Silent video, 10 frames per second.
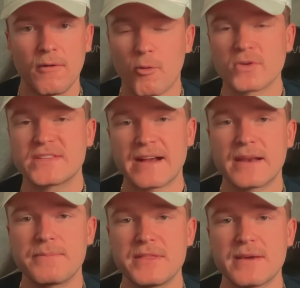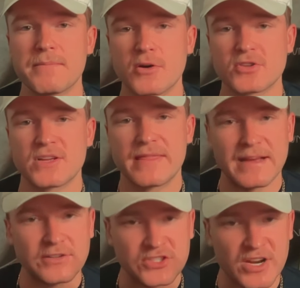or is that going to be the emotion
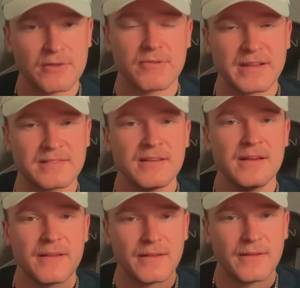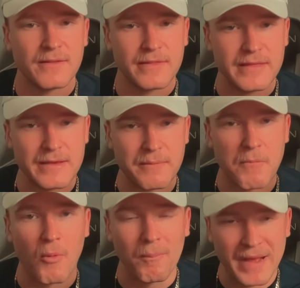that generates the
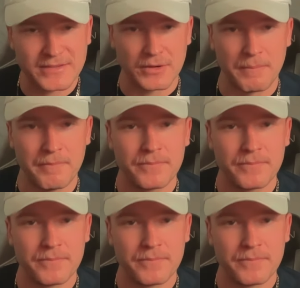momentum